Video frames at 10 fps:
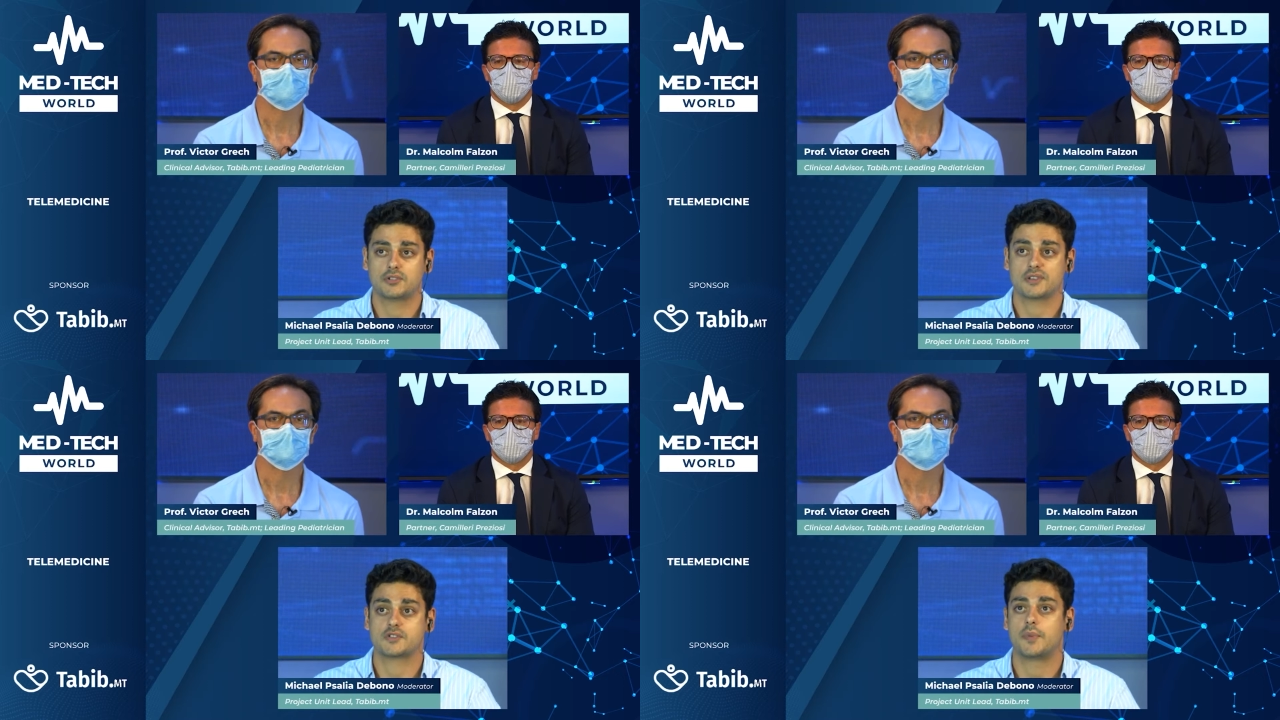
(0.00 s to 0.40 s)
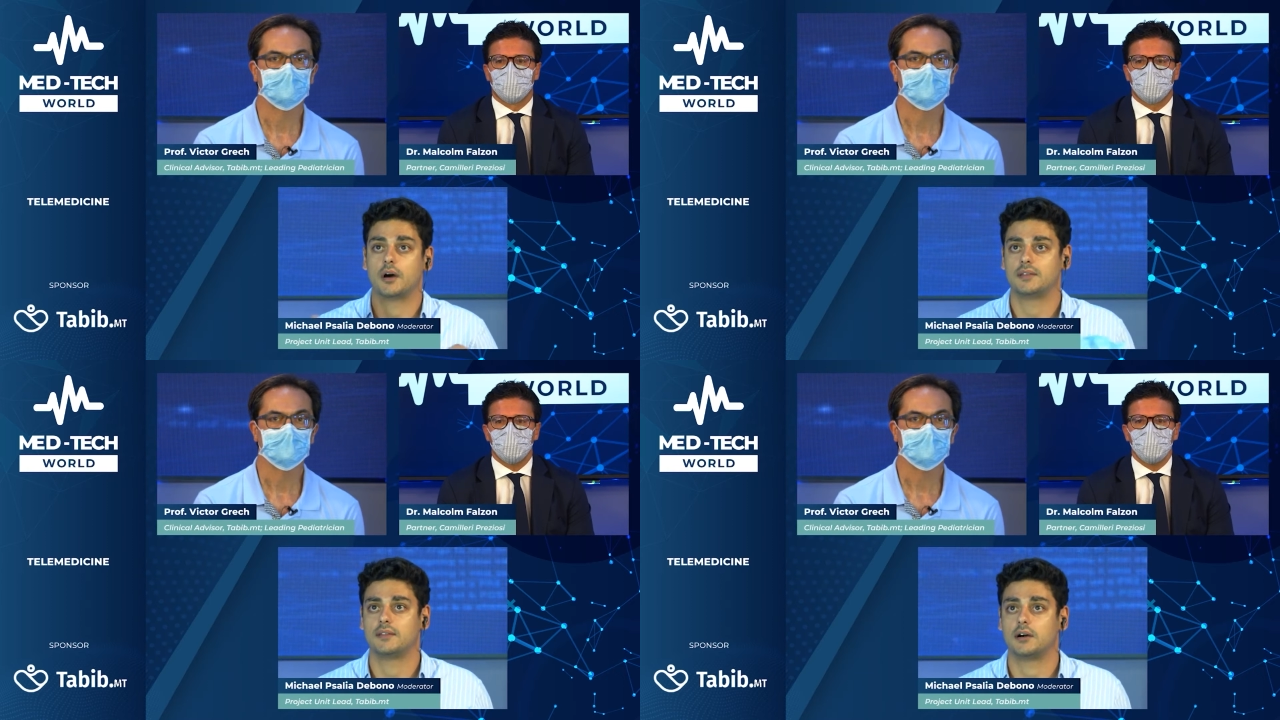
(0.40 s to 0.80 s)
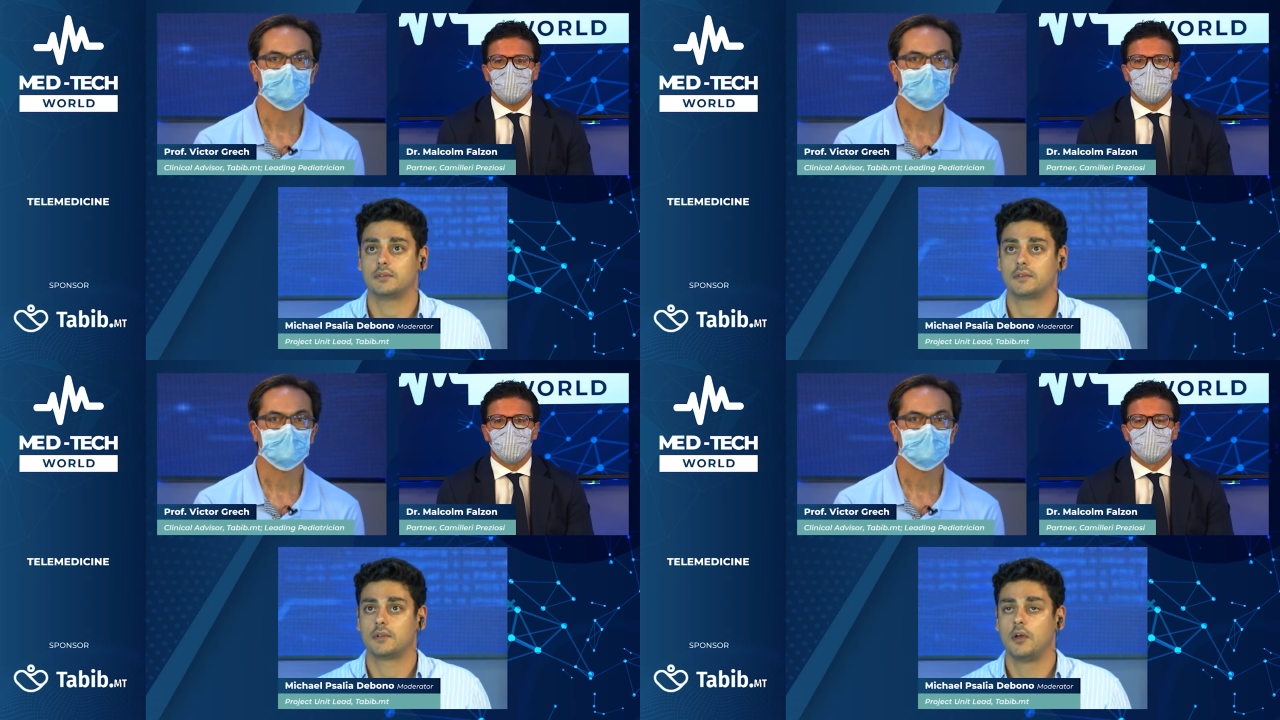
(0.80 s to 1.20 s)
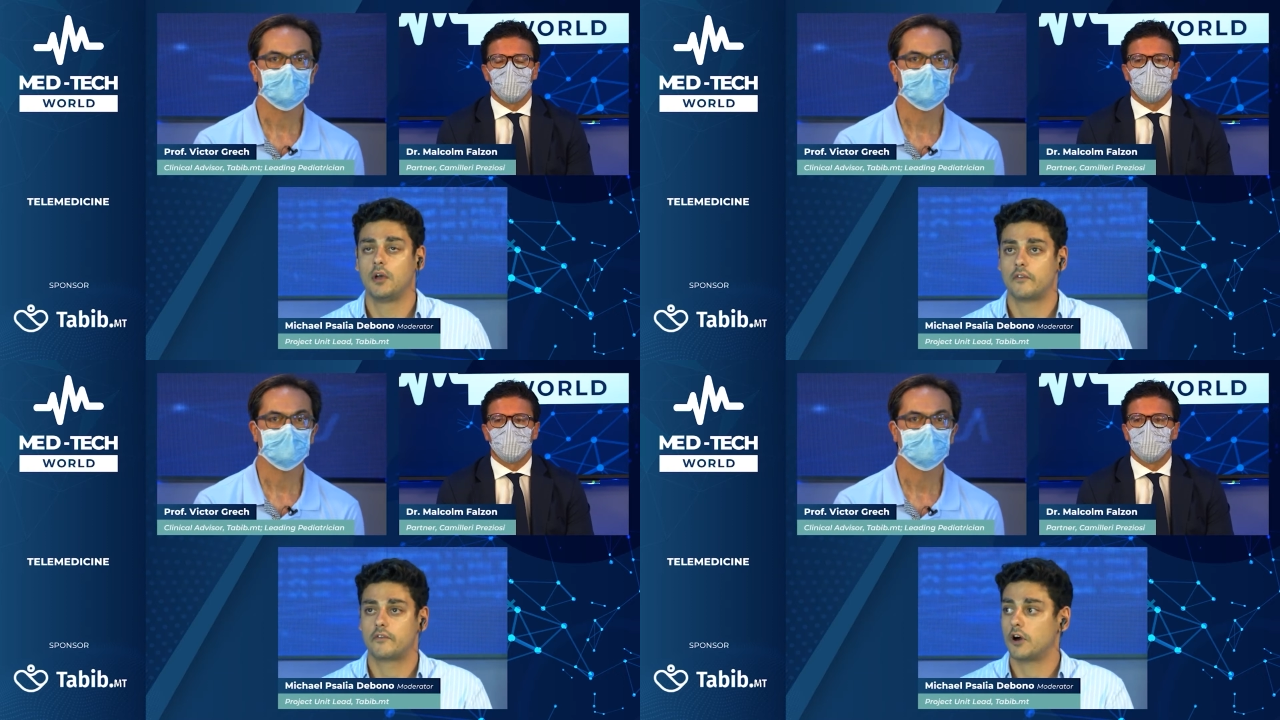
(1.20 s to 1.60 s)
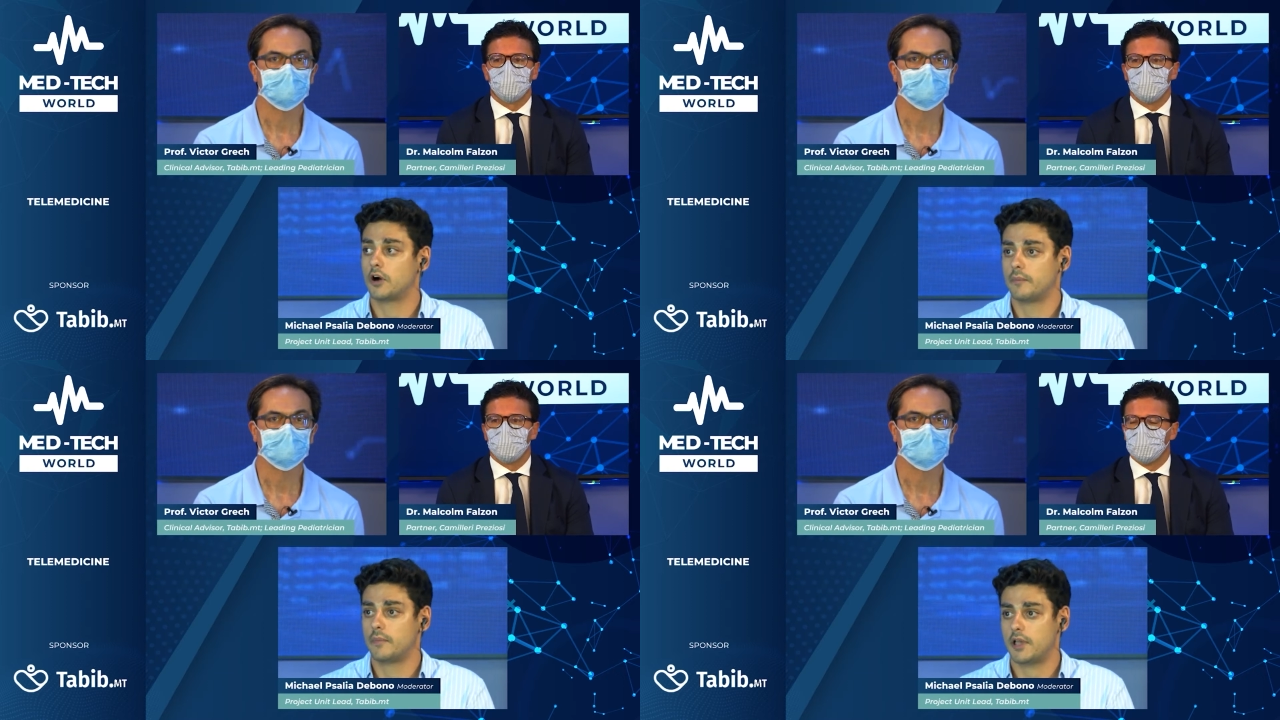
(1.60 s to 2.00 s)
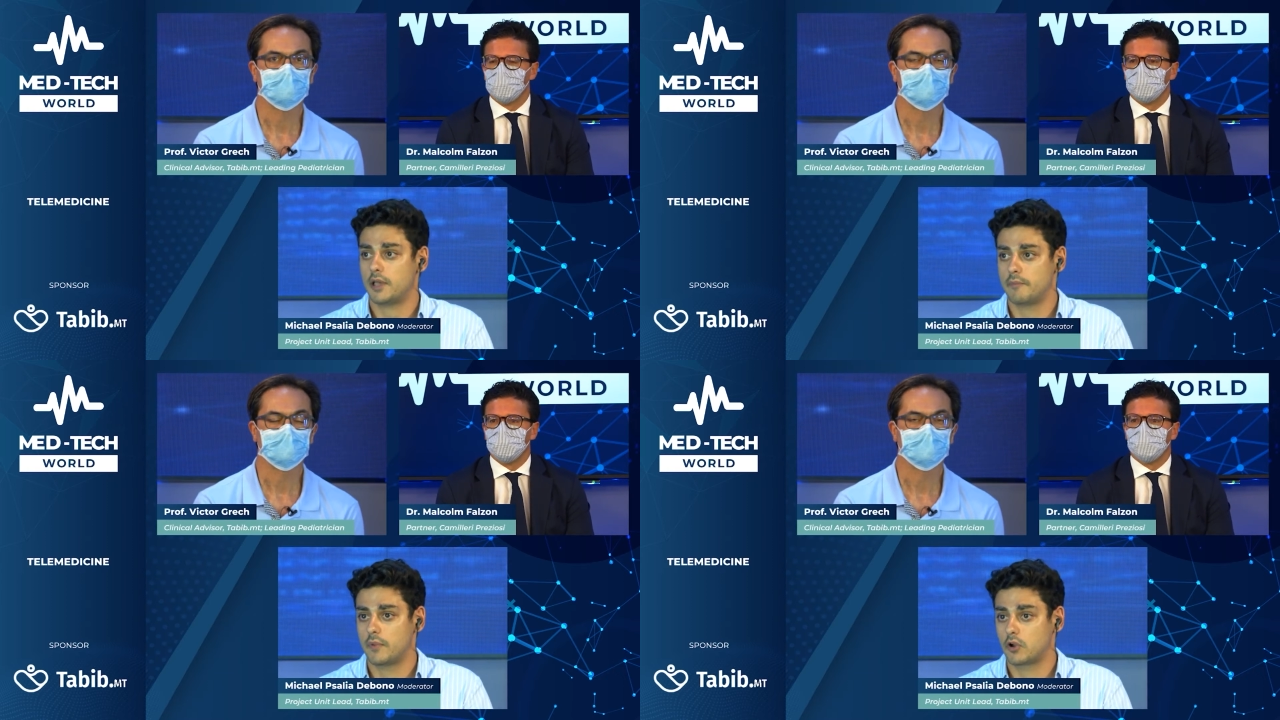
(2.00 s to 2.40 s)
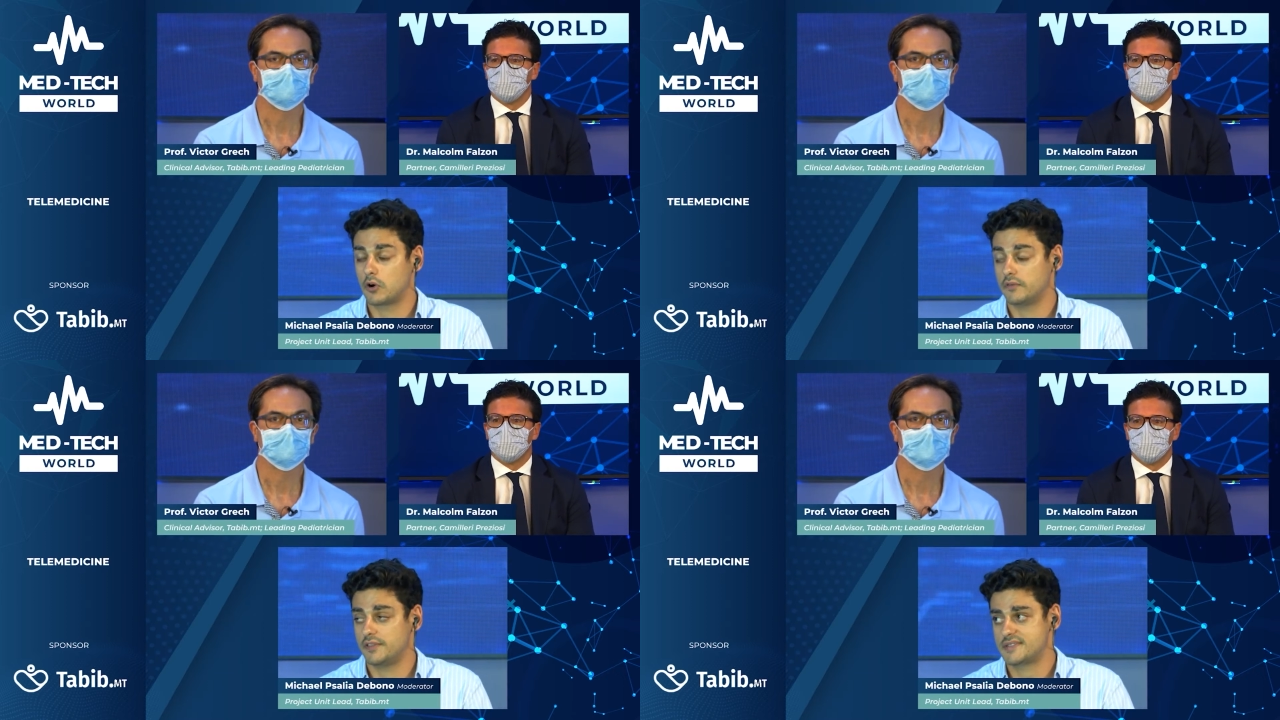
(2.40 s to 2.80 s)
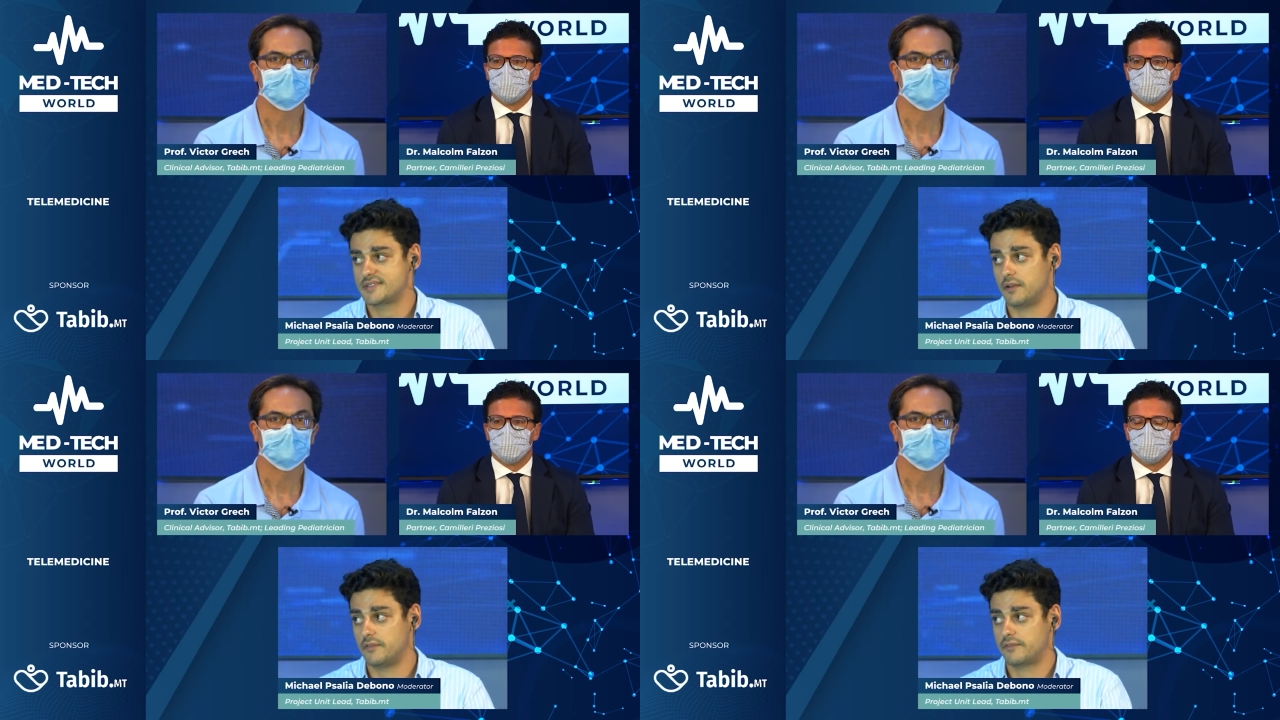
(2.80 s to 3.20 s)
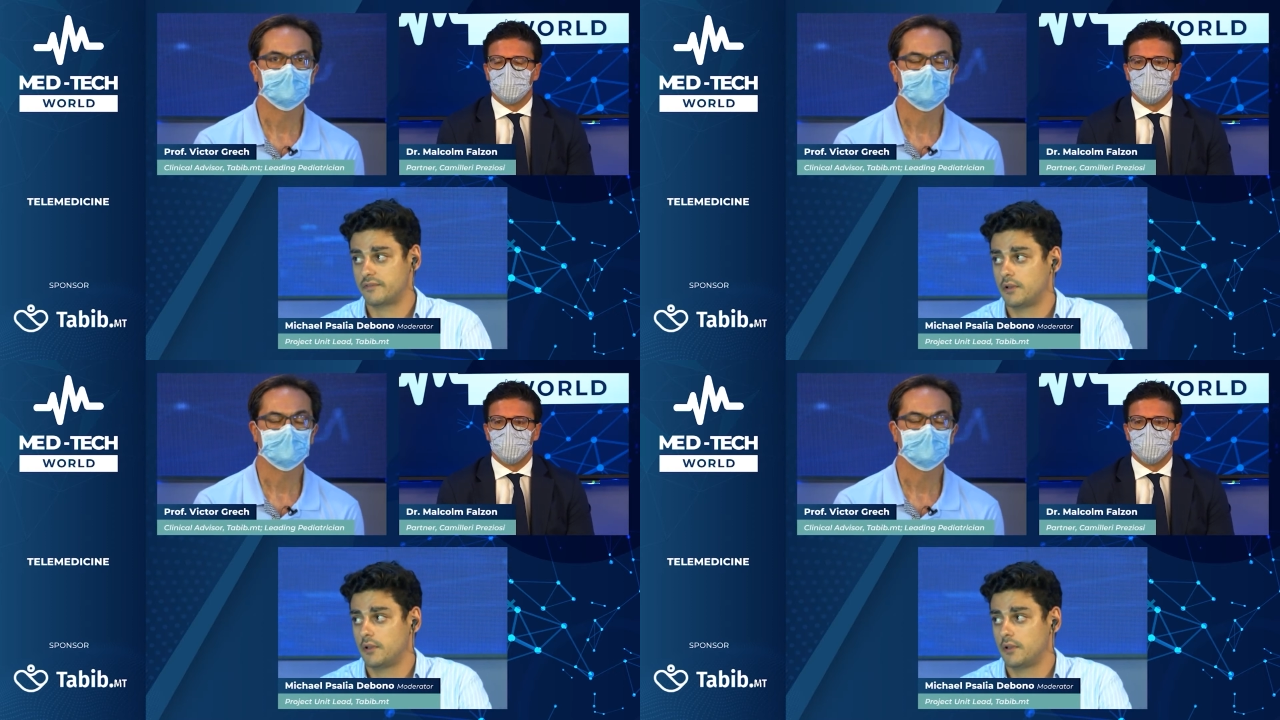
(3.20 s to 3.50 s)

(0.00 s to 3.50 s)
Speaker 1: just sprouted out from um, COVID itself?